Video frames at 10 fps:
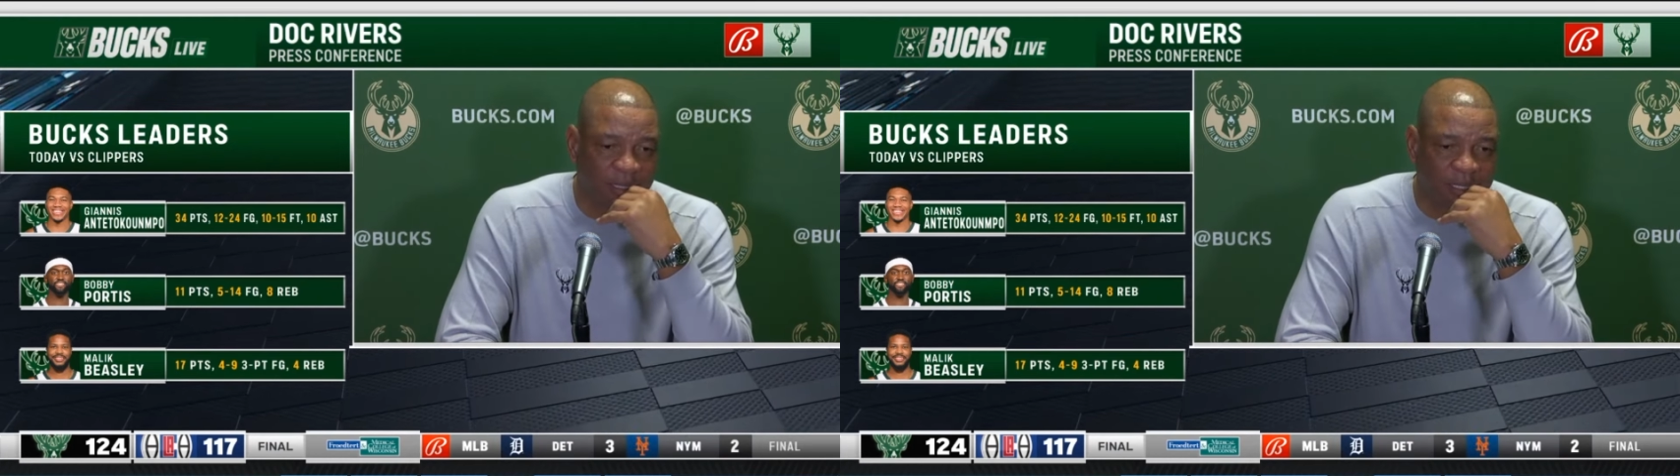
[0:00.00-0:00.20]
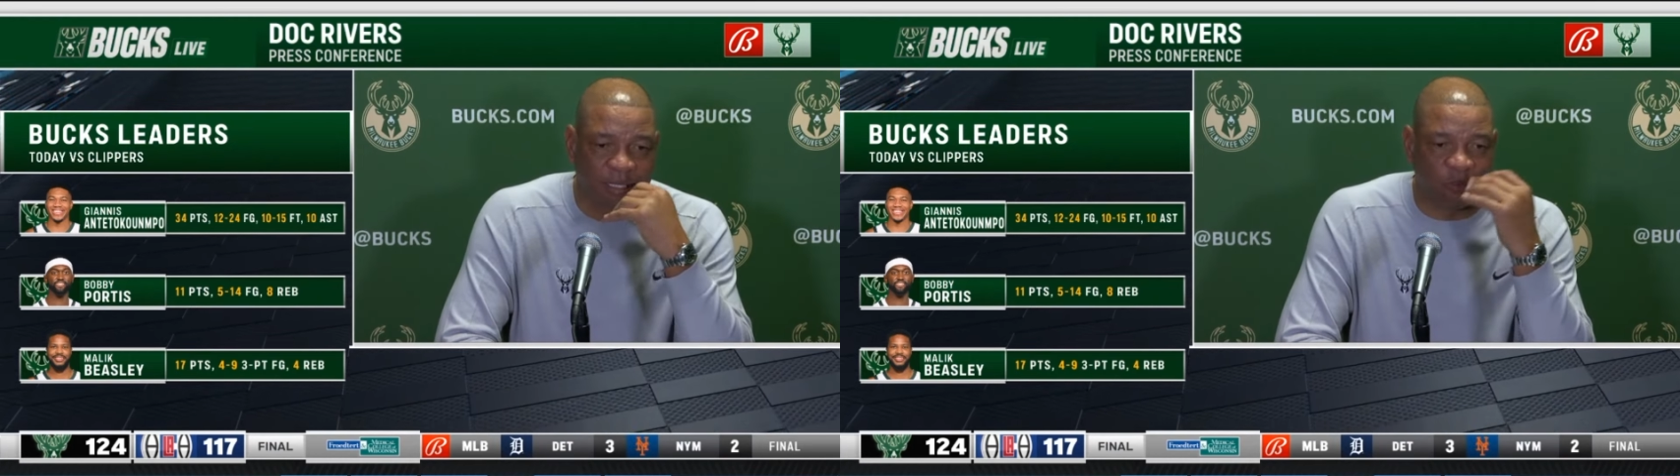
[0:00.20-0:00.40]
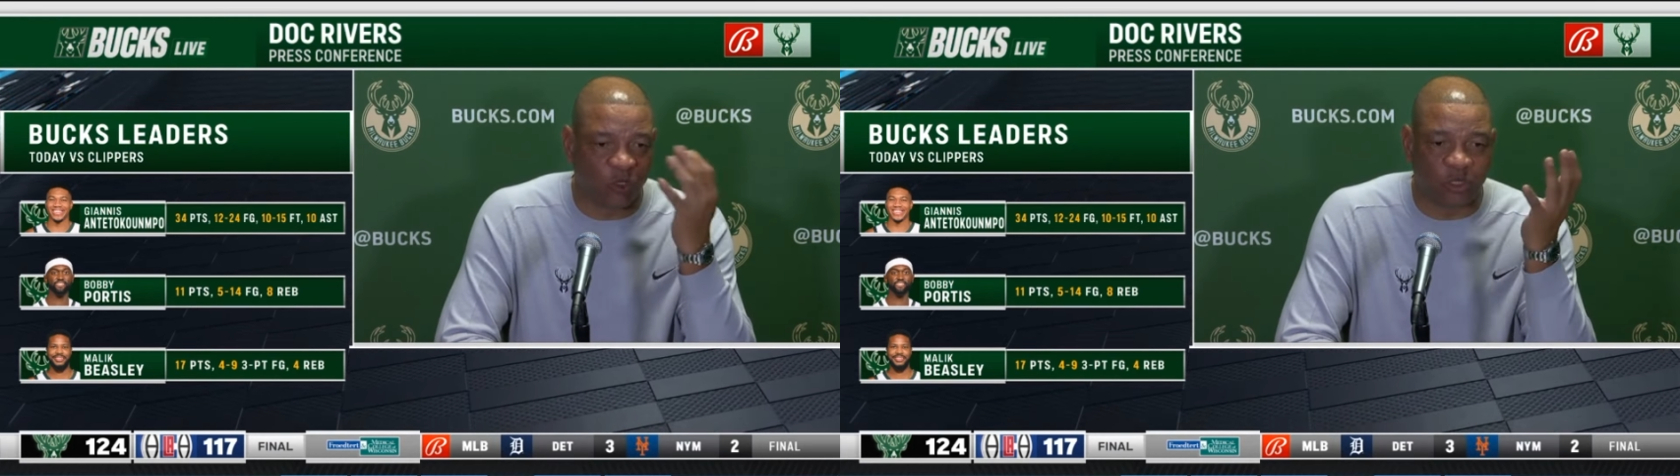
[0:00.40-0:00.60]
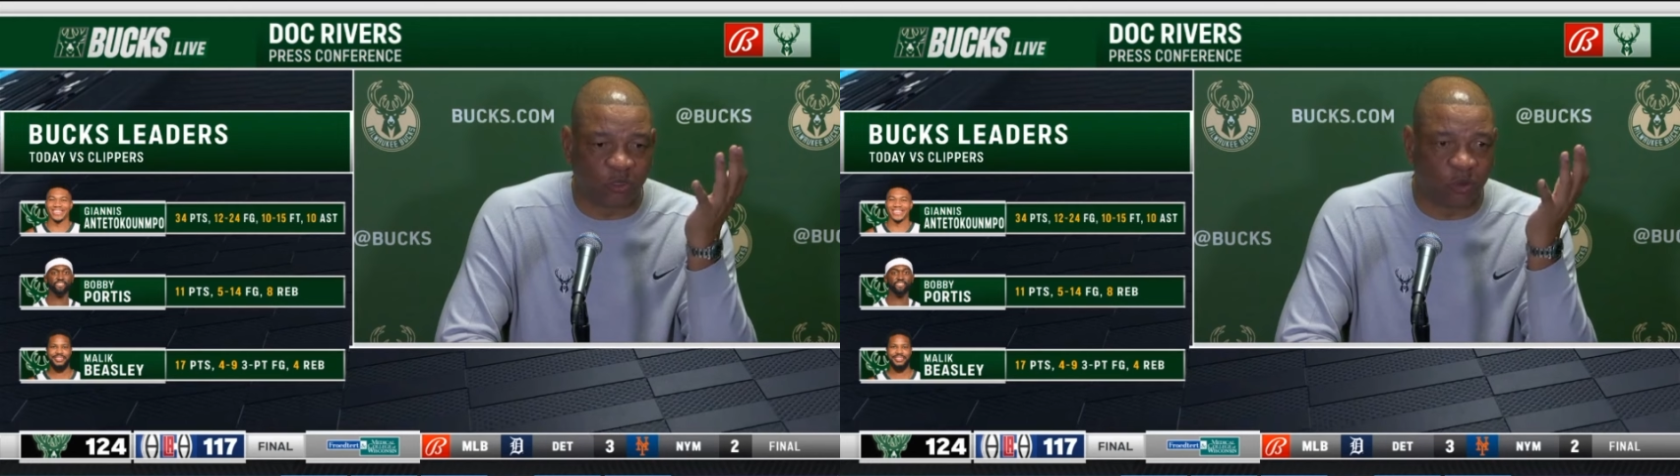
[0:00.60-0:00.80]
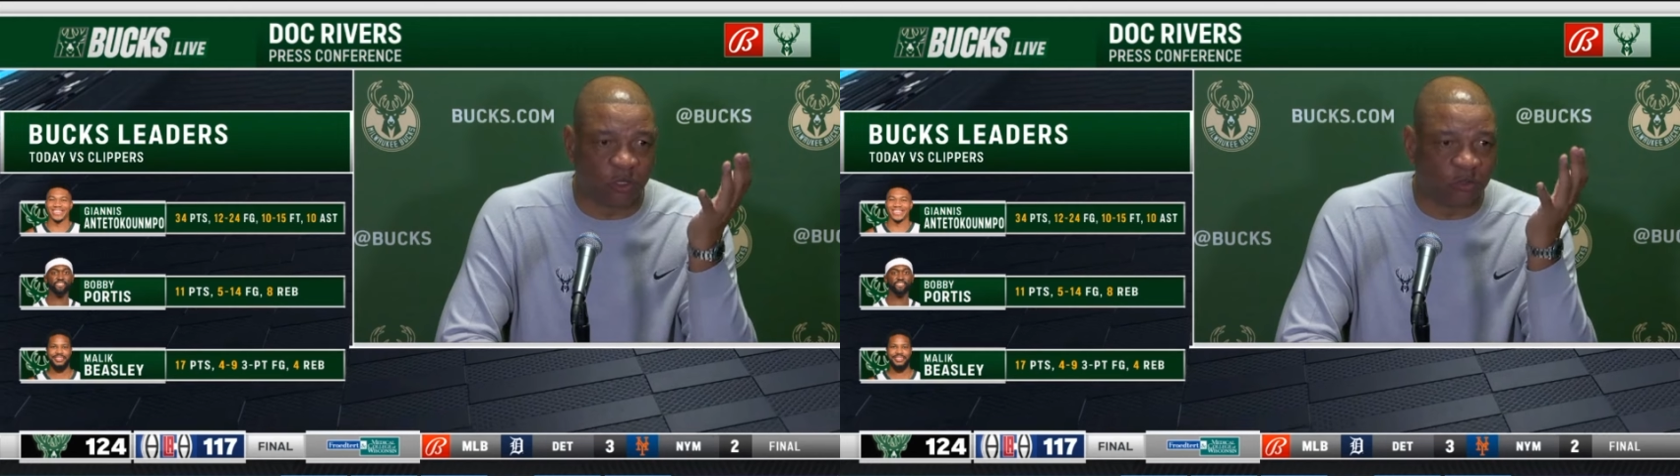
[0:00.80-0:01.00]
I keep using the
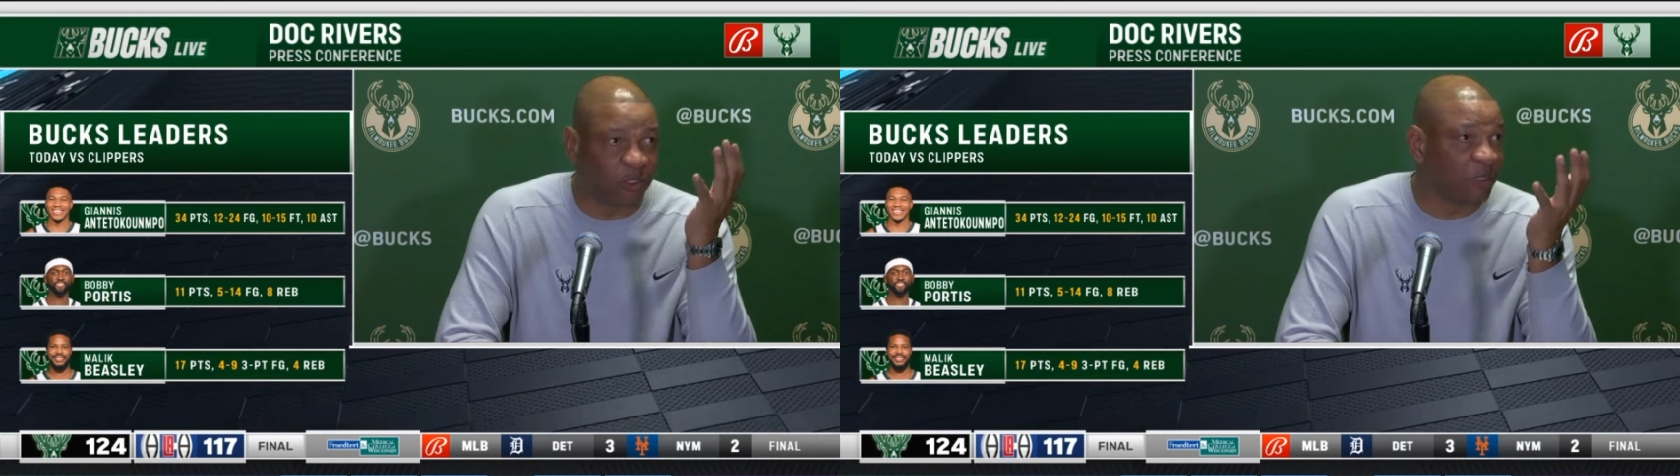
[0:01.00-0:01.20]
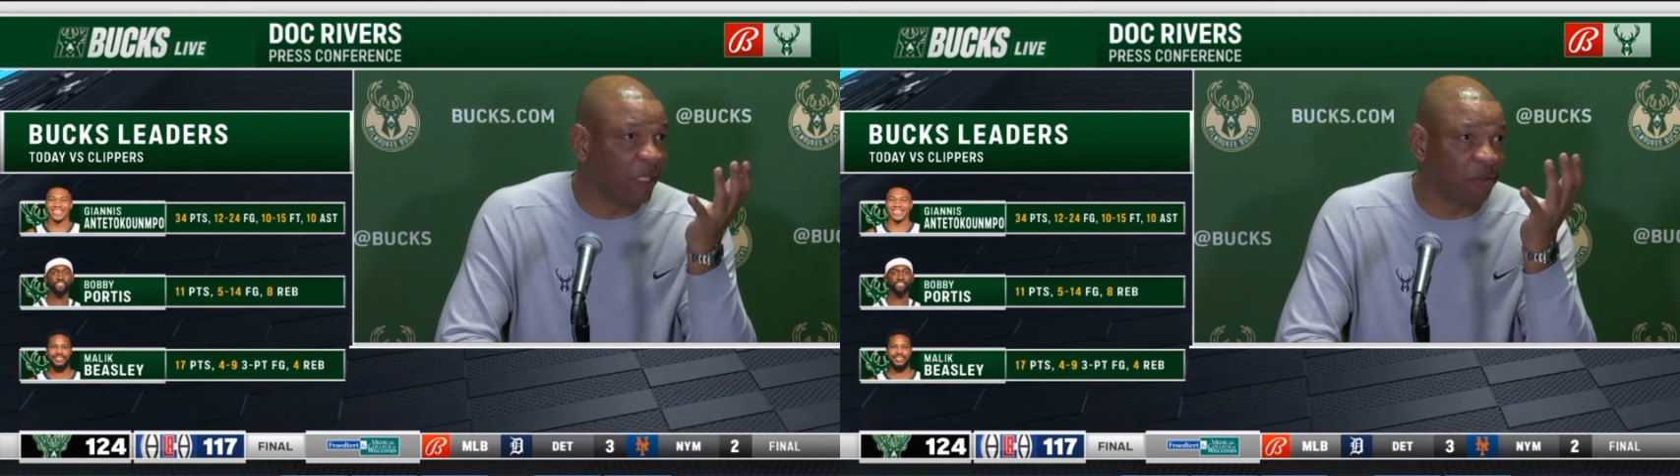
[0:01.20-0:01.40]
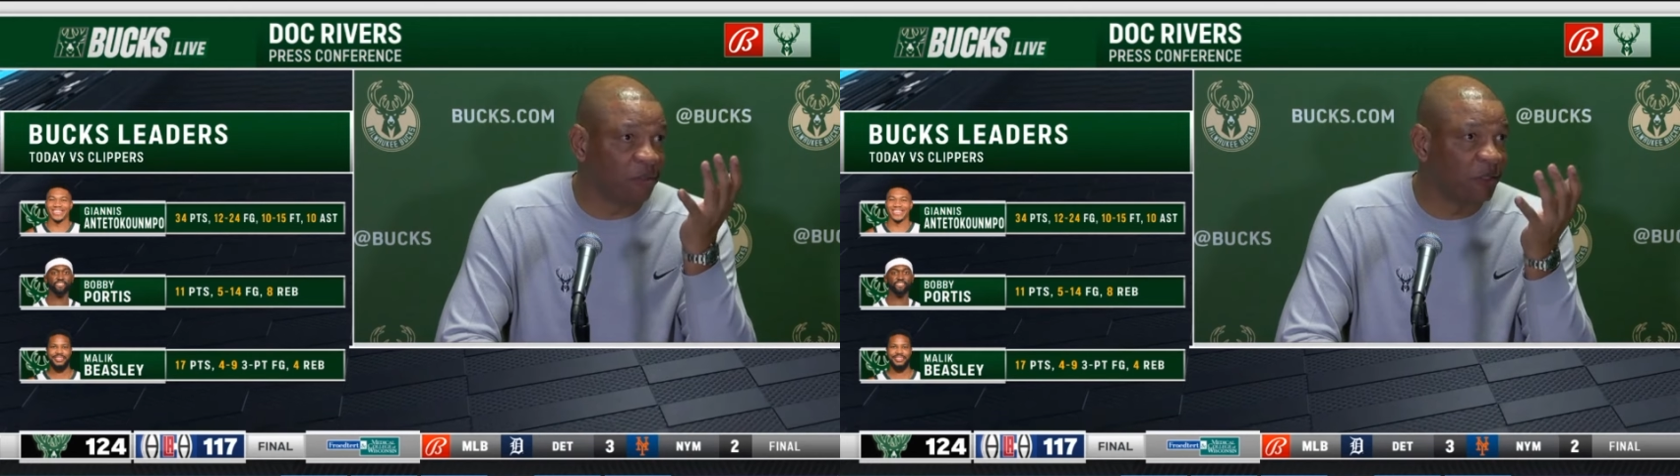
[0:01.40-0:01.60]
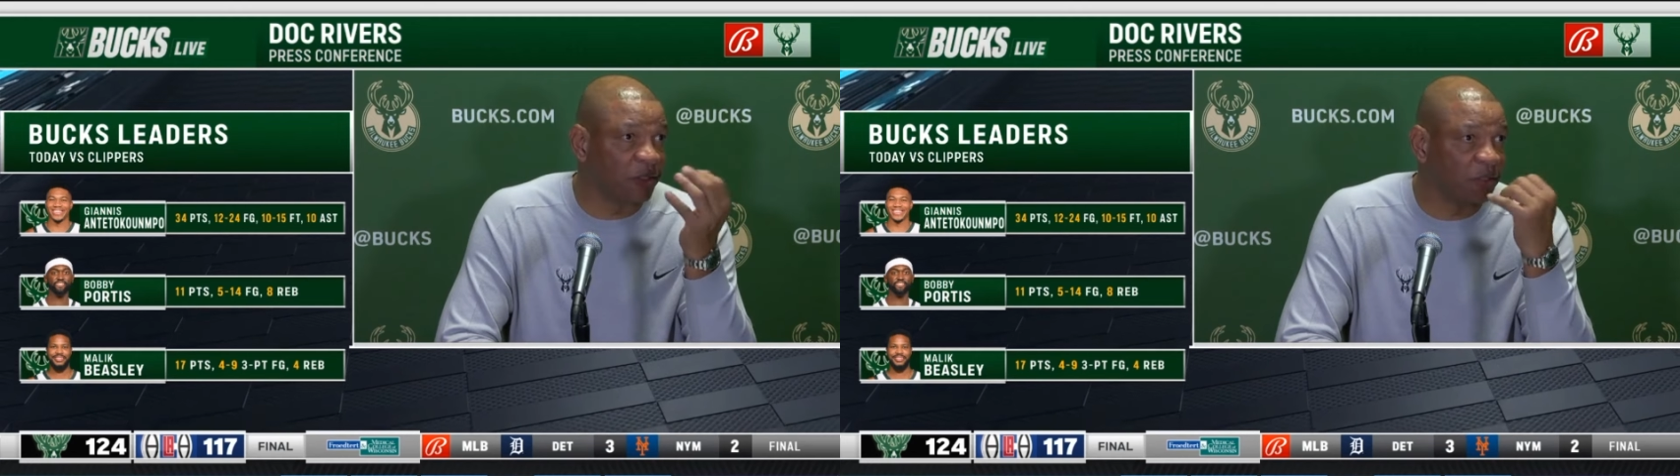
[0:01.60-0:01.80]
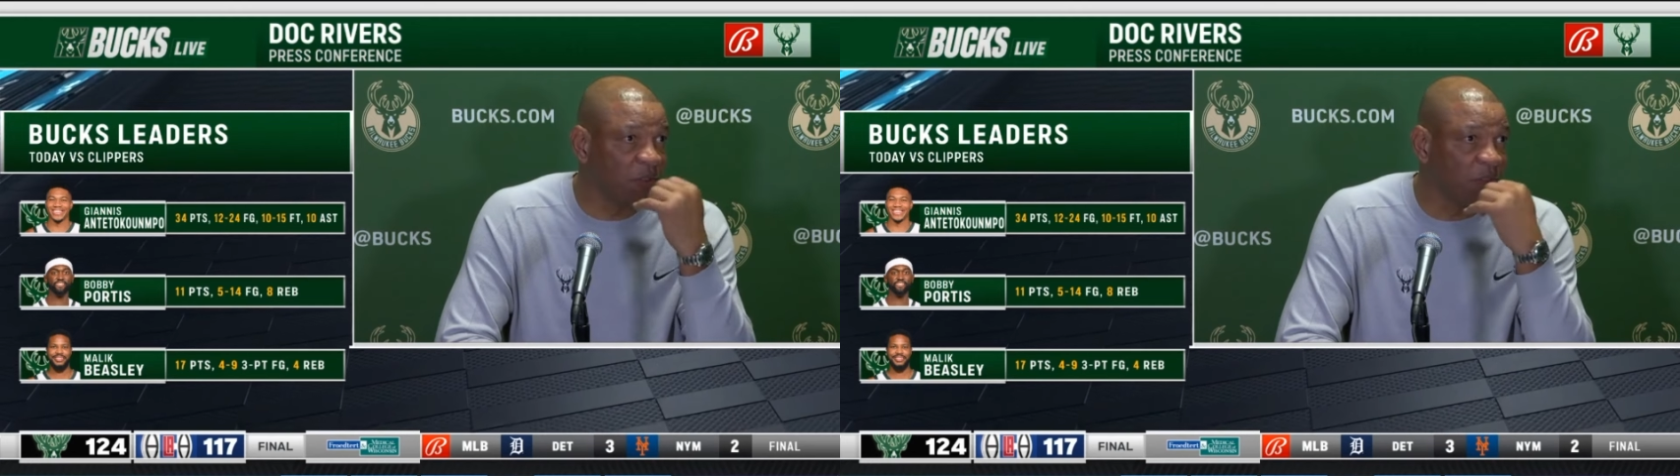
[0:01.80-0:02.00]
words adults,